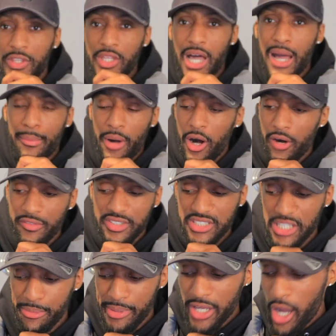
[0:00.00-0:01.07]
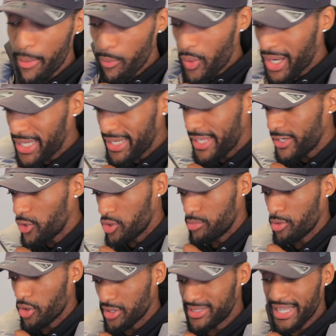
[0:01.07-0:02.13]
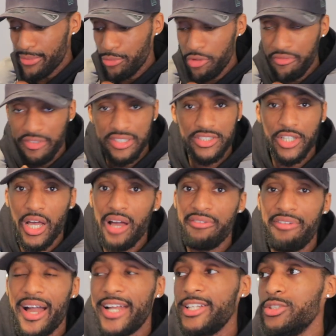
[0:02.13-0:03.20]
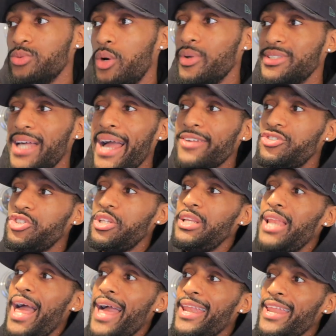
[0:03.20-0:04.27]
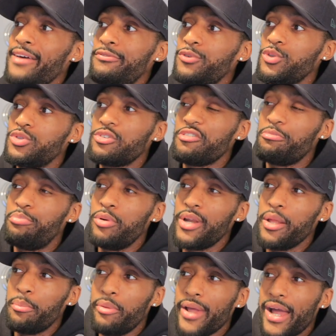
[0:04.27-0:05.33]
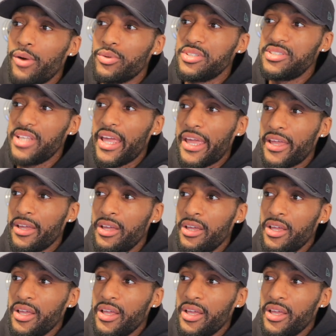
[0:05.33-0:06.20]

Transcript: Nah, but obviously, big up One Day, though, because that movie's certified as well. It's actually, like, levels with Bullet Boy, I would say.